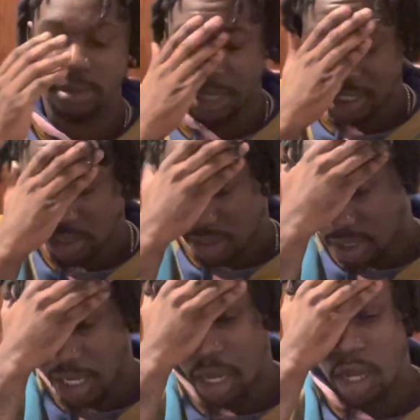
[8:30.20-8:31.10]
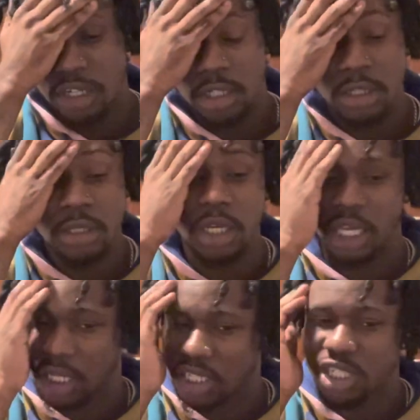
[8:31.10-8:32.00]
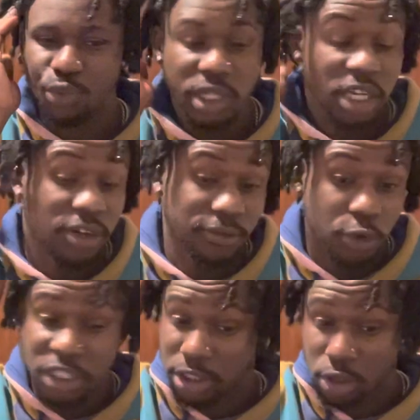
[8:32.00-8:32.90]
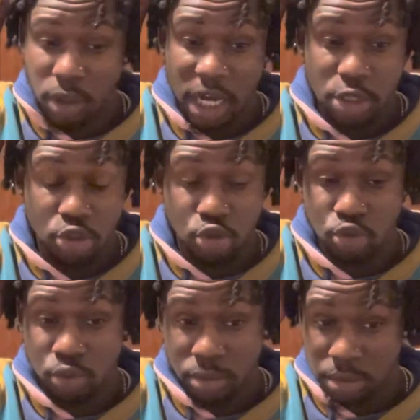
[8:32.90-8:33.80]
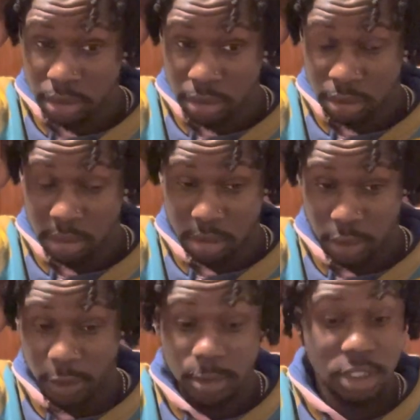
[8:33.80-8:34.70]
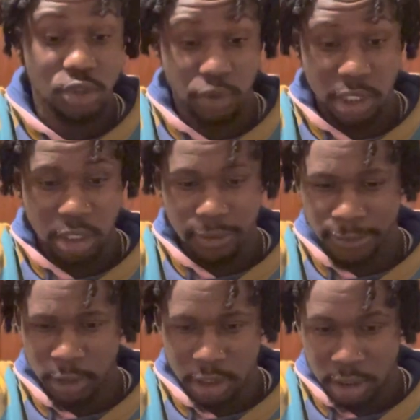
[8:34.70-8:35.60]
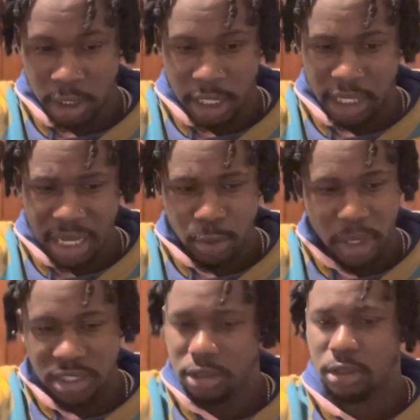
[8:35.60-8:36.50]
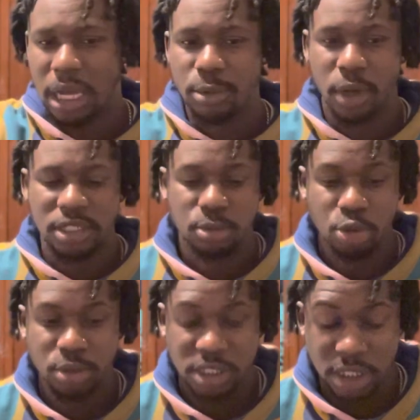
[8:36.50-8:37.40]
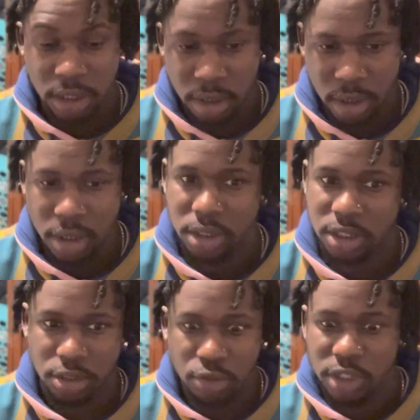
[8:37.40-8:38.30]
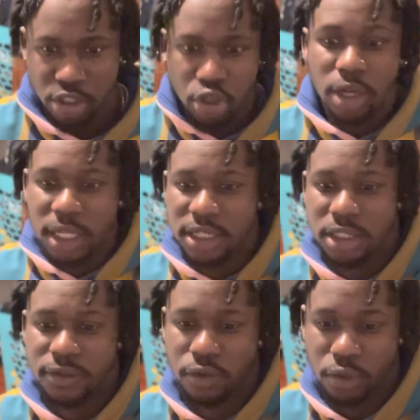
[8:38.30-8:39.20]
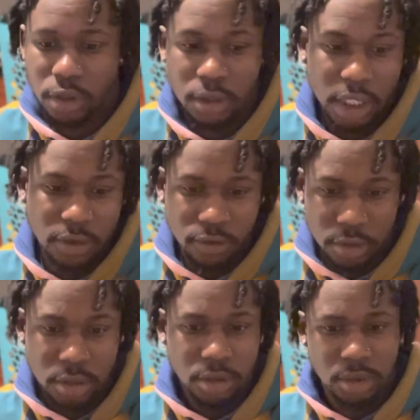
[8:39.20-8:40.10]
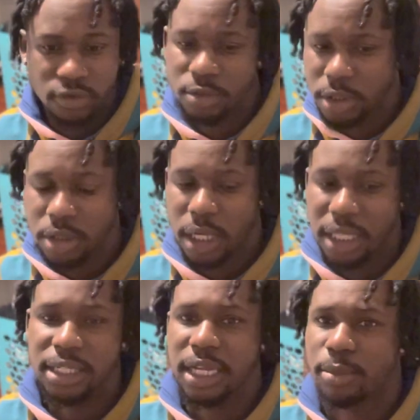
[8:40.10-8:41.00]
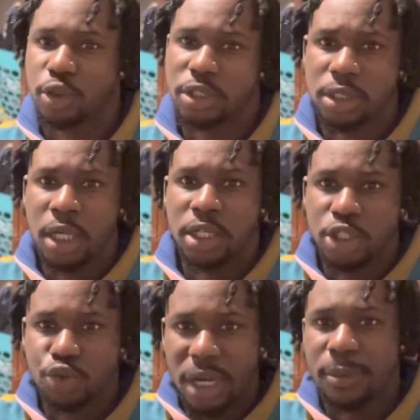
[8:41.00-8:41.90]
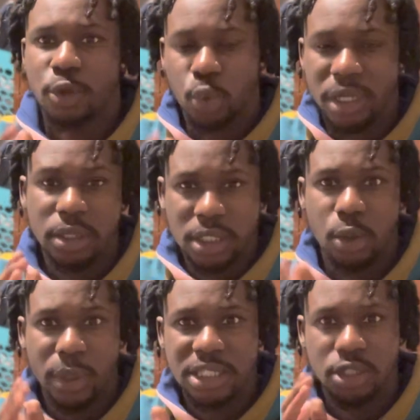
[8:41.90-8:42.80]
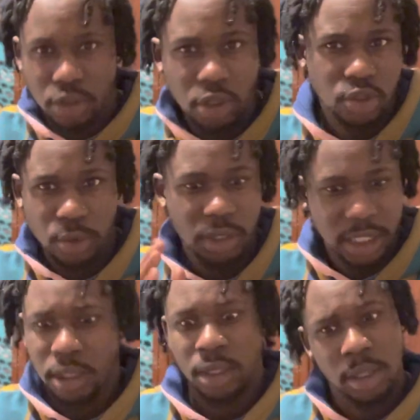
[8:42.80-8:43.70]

by listening to the audio. This is really her voice. No auto tune. You feel me? This is really her voice. Cause I be watching Booba shit. She really talk like this, for real, you feel me? I like that, bro. She's rapping the way she talks, bro, like,